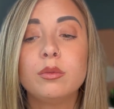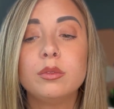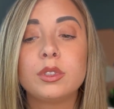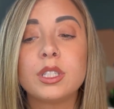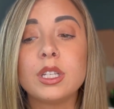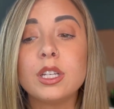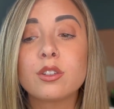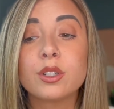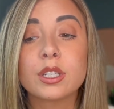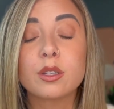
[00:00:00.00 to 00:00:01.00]
disease
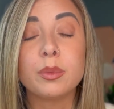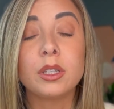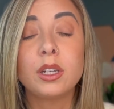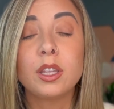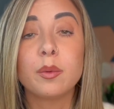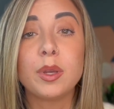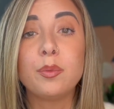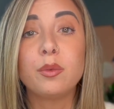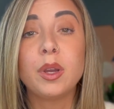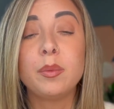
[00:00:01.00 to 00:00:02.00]
or disability that
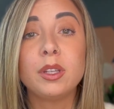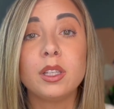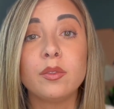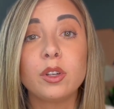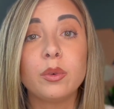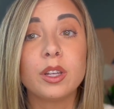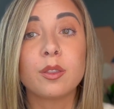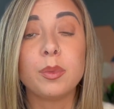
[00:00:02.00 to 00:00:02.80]
people may be living with.